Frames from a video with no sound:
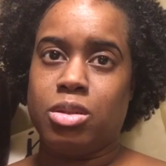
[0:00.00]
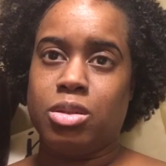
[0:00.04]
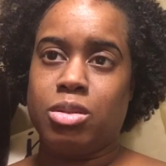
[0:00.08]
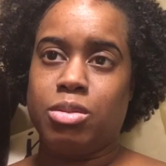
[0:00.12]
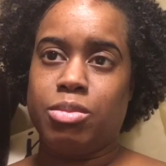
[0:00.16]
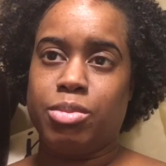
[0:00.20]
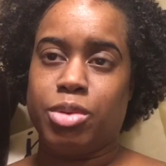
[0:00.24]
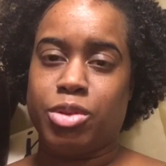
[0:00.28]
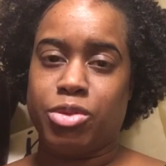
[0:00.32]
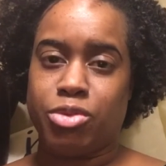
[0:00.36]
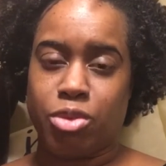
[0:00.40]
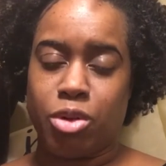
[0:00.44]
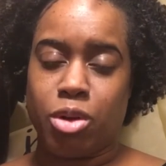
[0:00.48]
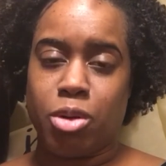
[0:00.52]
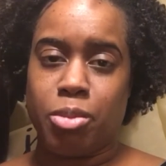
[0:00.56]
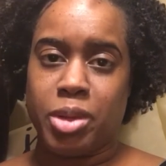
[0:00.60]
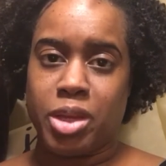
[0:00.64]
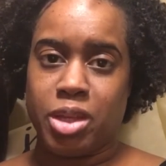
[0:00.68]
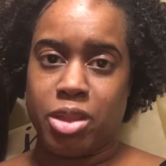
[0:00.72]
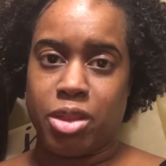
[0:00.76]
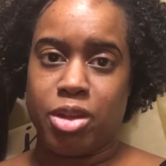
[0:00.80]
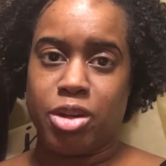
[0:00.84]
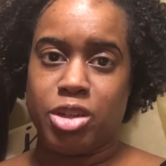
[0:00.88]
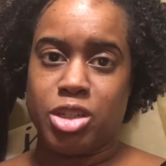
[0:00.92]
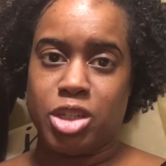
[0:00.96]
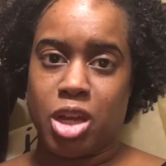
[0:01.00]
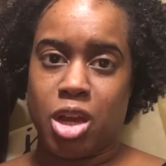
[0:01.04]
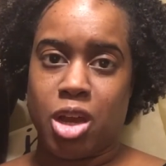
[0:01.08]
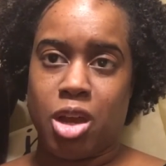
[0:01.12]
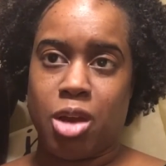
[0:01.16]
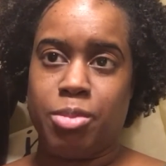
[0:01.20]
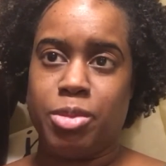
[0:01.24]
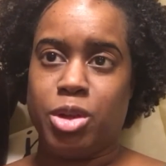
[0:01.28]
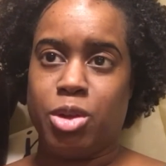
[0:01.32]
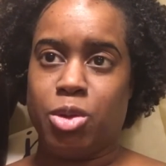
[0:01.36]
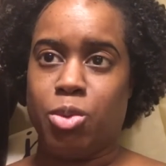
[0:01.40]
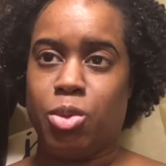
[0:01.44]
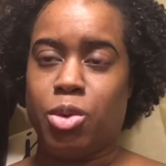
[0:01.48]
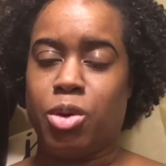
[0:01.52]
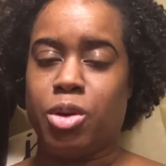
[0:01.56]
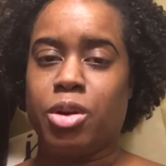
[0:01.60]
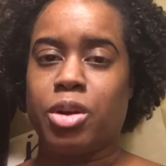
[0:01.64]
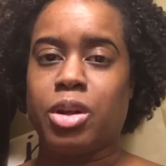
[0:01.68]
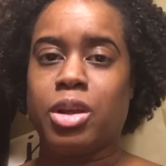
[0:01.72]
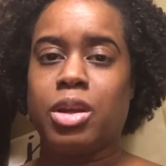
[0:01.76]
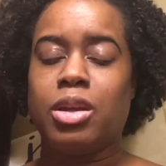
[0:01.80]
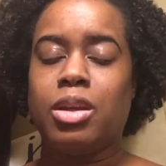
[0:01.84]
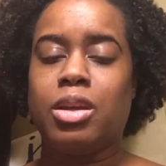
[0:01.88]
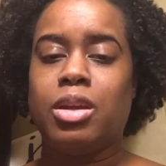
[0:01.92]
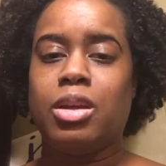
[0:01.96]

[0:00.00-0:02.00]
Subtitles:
performing their job, their work.